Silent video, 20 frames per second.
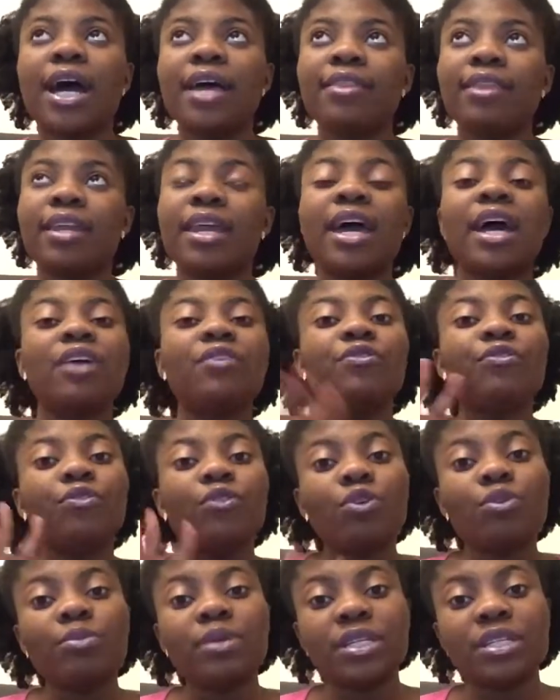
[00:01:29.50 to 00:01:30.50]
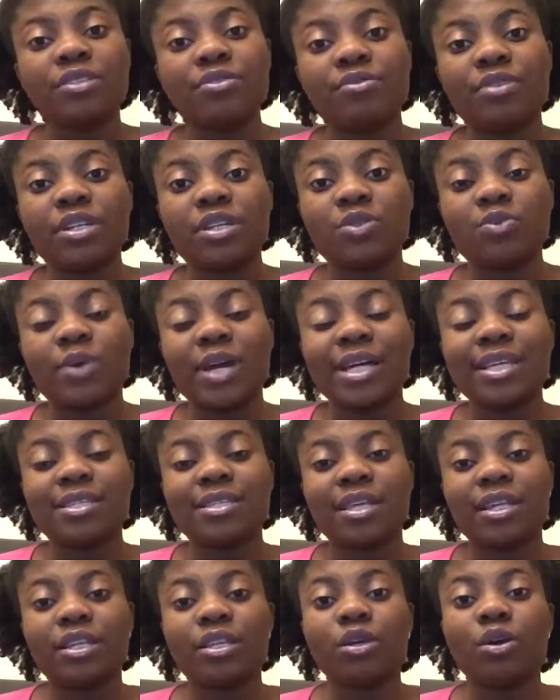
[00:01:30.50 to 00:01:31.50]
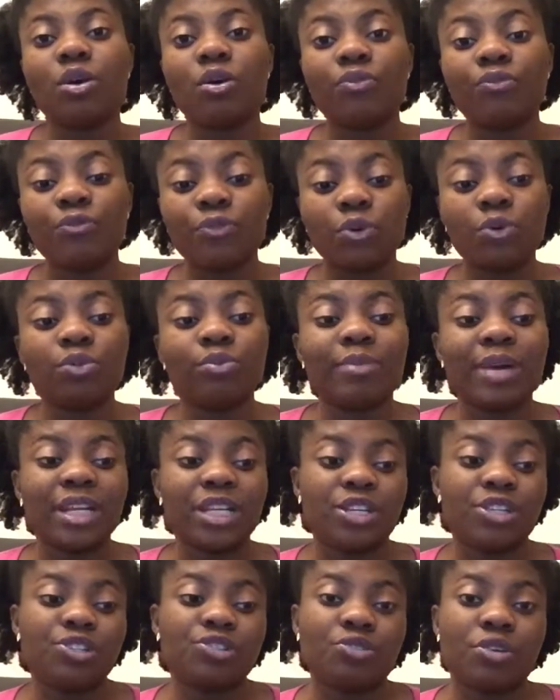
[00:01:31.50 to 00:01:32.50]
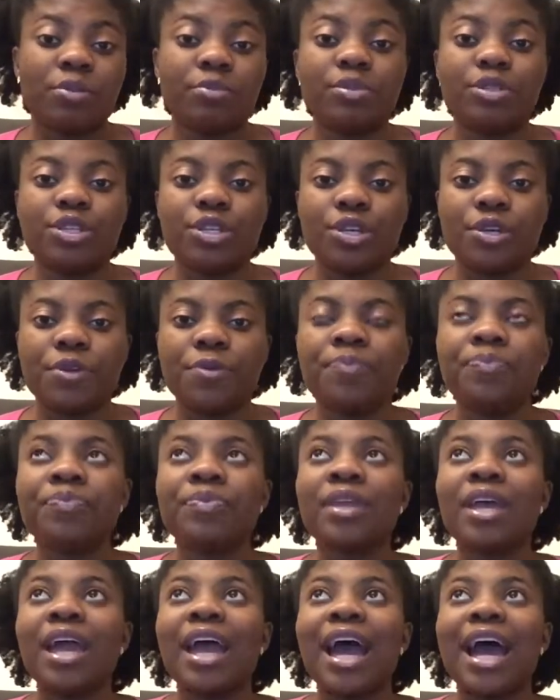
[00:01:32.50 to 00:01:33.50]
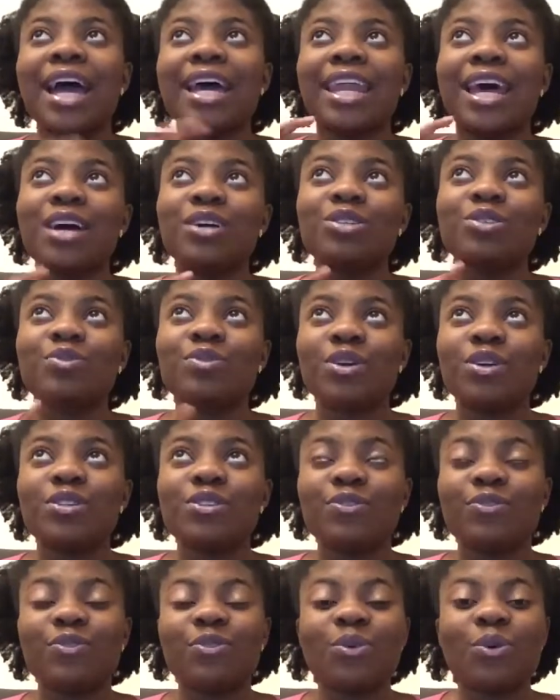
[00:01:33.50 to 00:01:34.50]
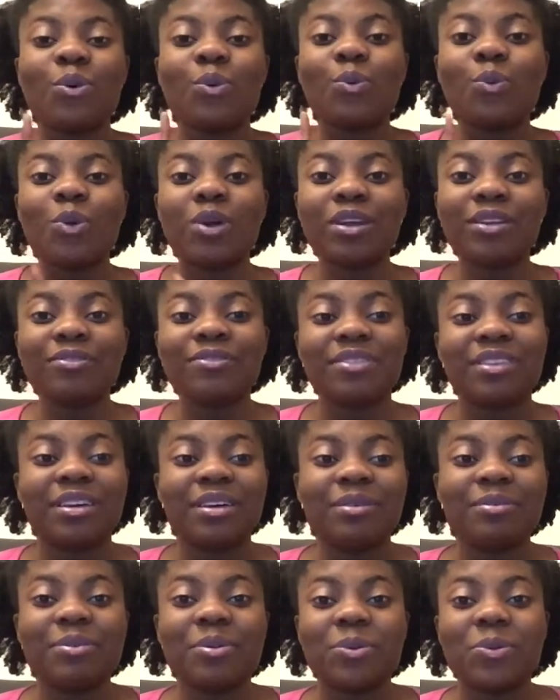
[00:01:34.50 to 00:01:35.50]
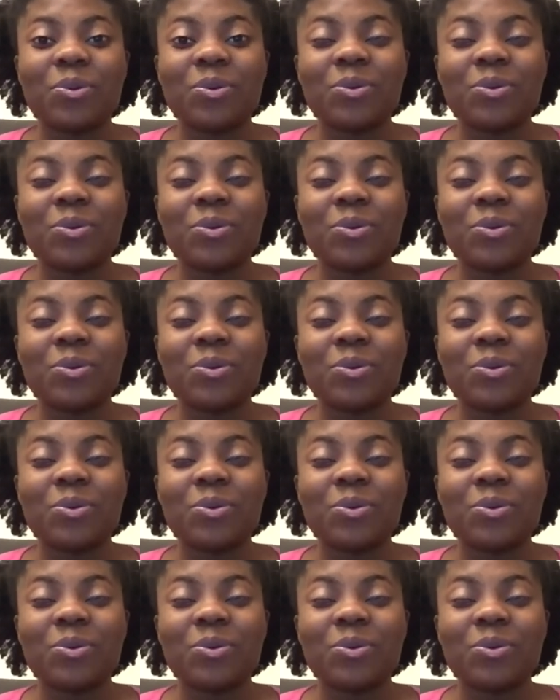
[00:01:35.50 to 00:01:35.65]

and then I had 4 beta readers where I sent the full manuscript to. And out of those 4, one of them